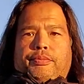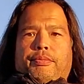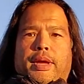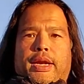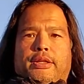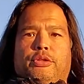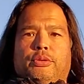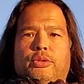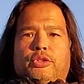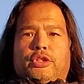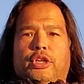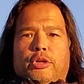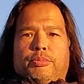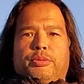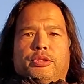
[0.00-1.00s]
back to its
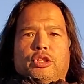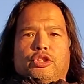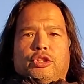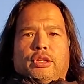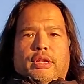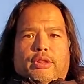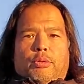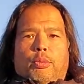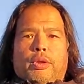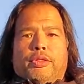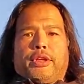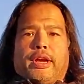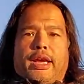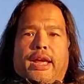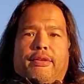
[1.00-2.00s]
center position. And then one
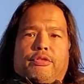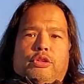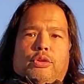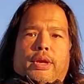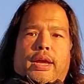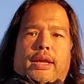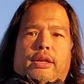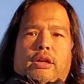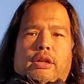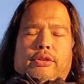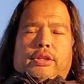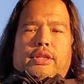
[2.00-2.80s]
thing I have to add on